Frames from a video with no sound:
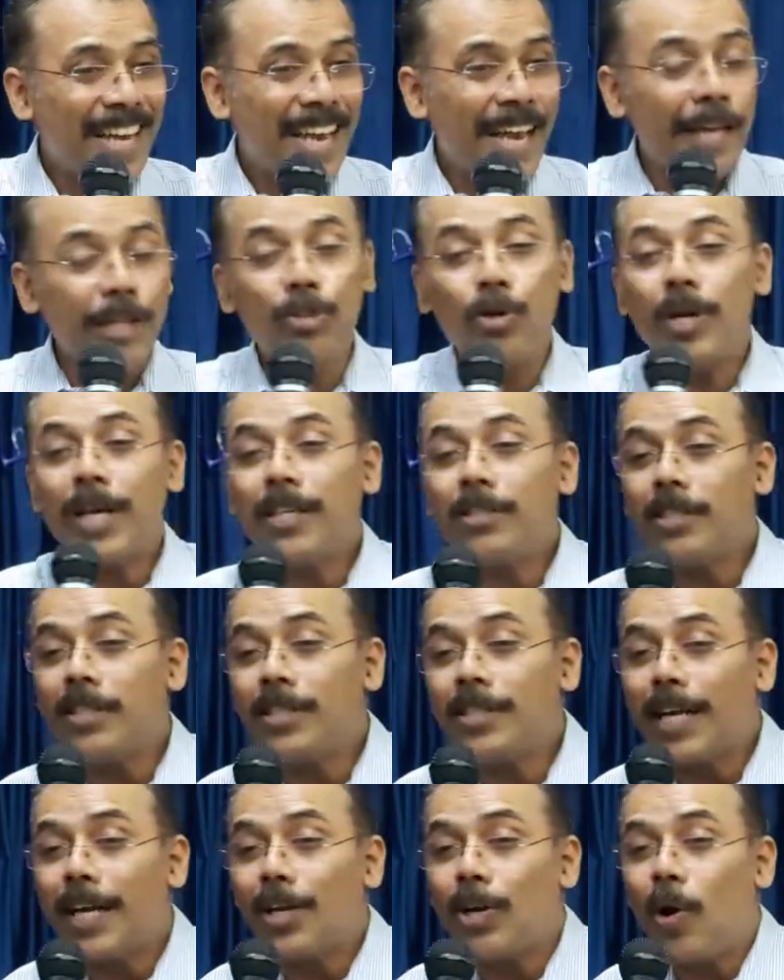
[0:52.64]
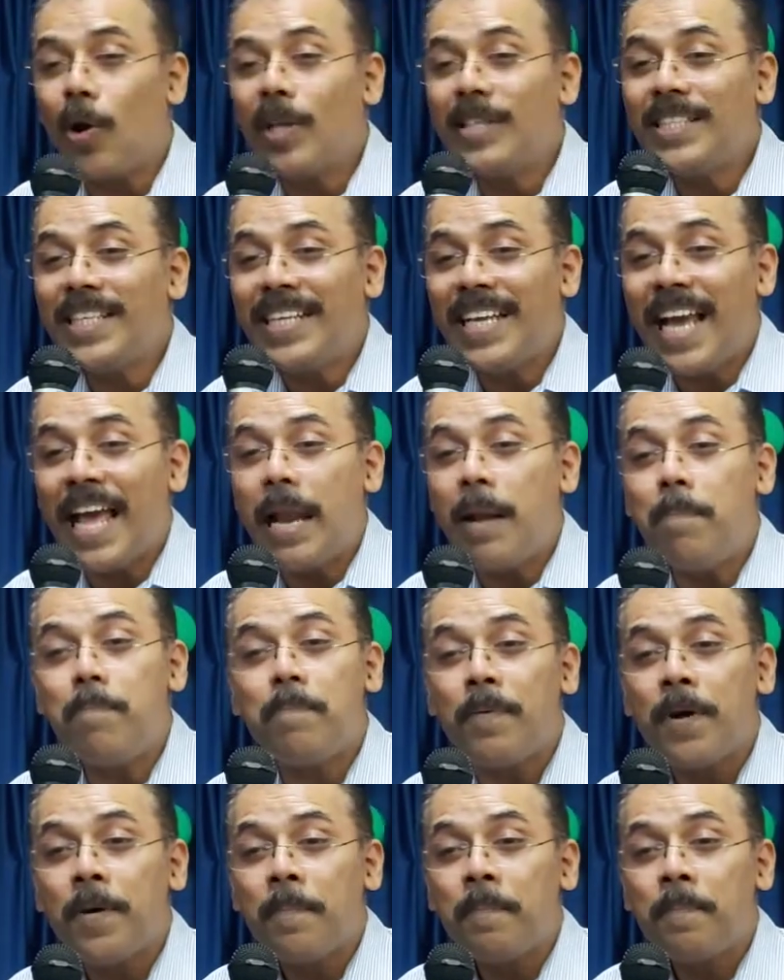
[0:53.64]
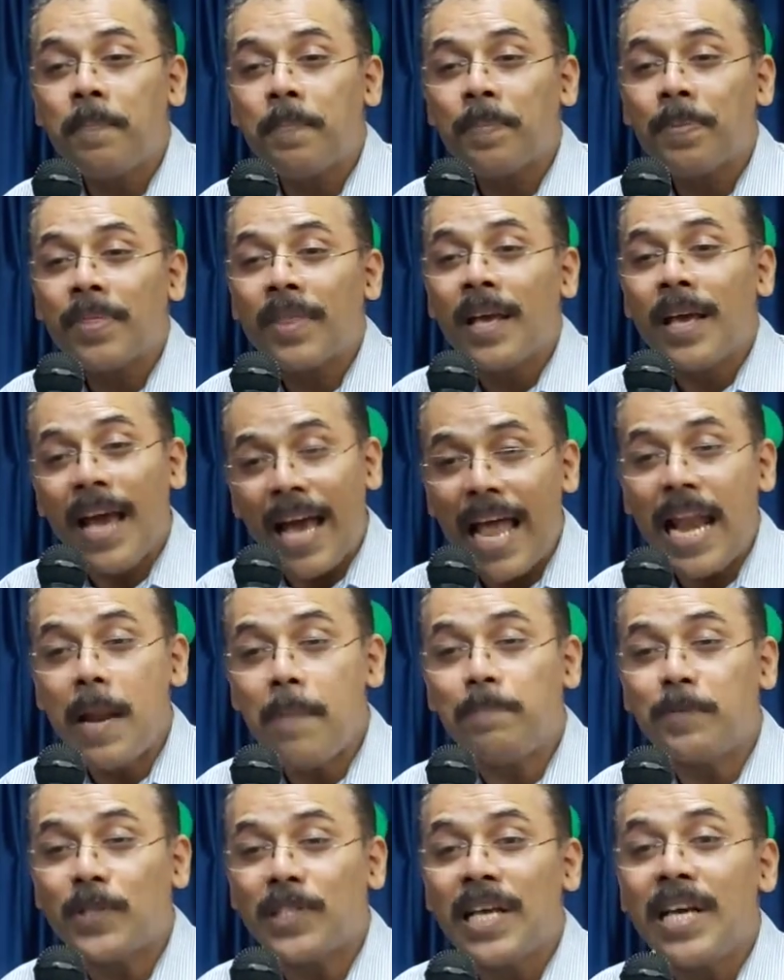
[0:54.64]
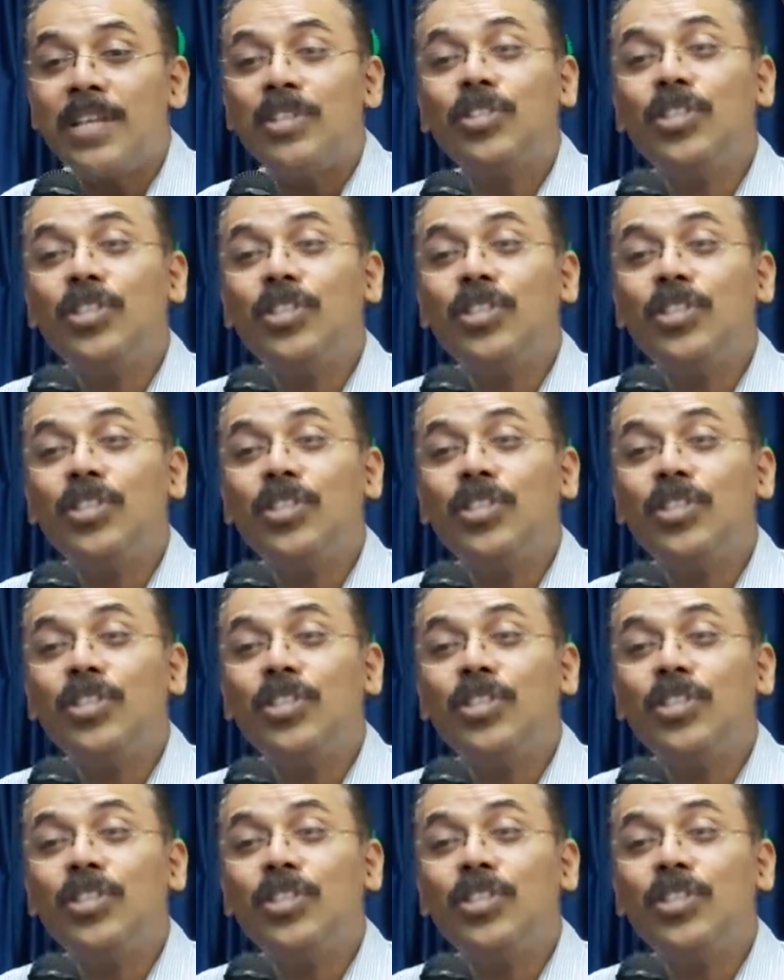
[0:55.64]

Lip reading: Education technology helps